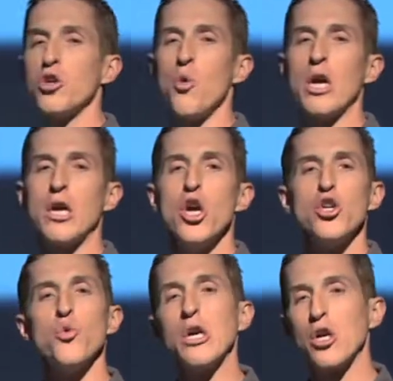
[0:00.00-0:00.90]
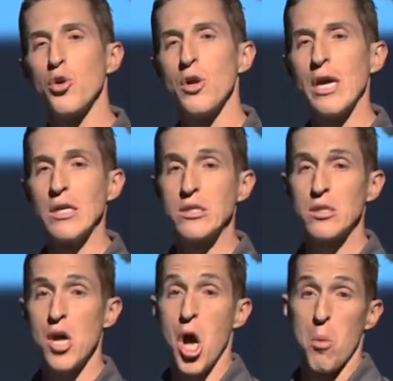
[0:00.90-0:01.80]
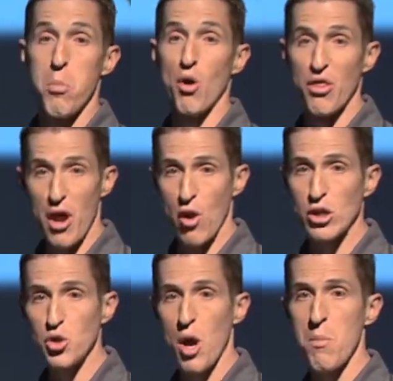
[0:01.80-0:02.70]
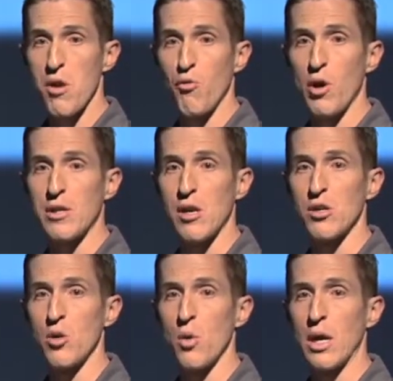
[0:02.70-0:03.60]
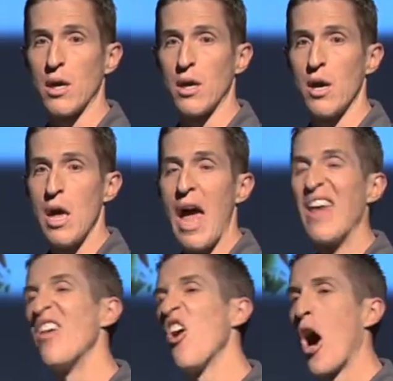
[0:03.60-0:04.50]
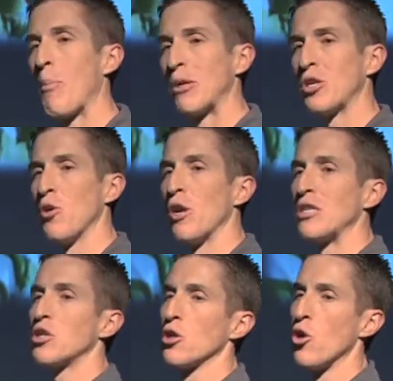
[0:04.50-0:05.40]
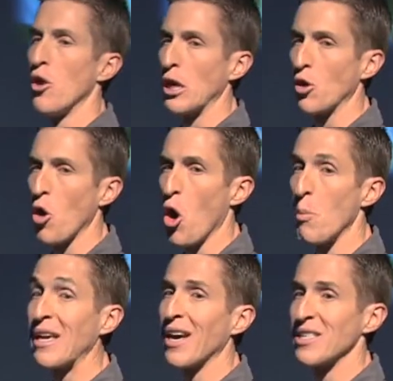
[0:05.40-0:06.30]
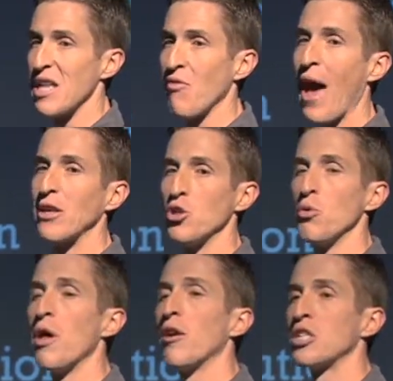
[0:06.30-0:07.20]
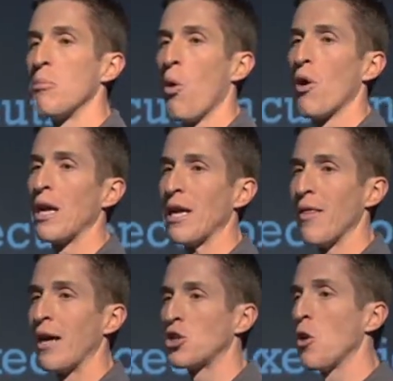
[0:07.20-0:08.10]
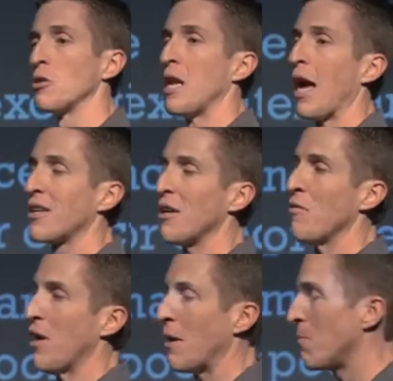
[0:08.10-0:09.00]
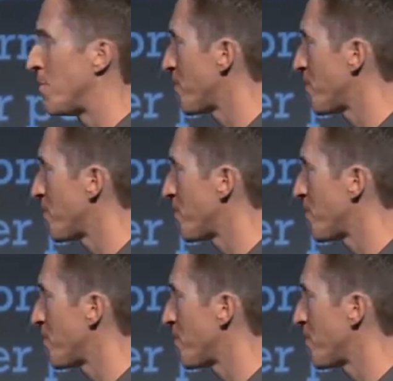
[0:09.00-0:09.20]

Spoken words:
doing, you increase both their enjoyment of what they're doing and their opportunities to learn and grow because they've had you there supporting in that chosen activity.